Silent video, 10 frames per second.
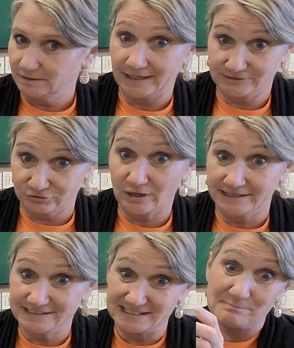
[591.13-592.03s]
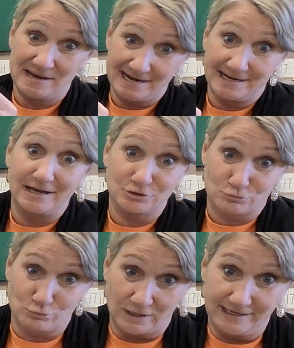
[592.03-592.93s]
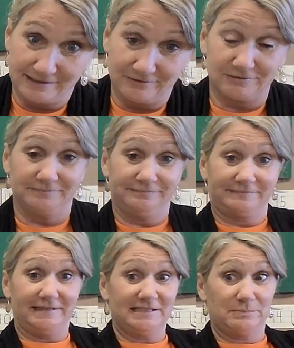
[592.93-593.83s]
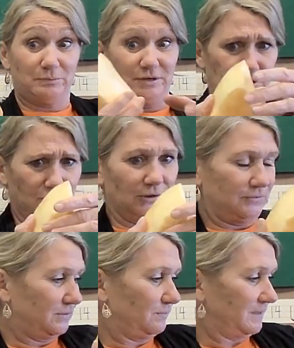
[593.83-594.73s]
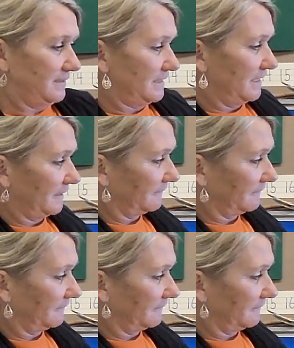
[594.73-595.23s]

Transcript: I tried to make a triangle. It's pretty close. What do you think?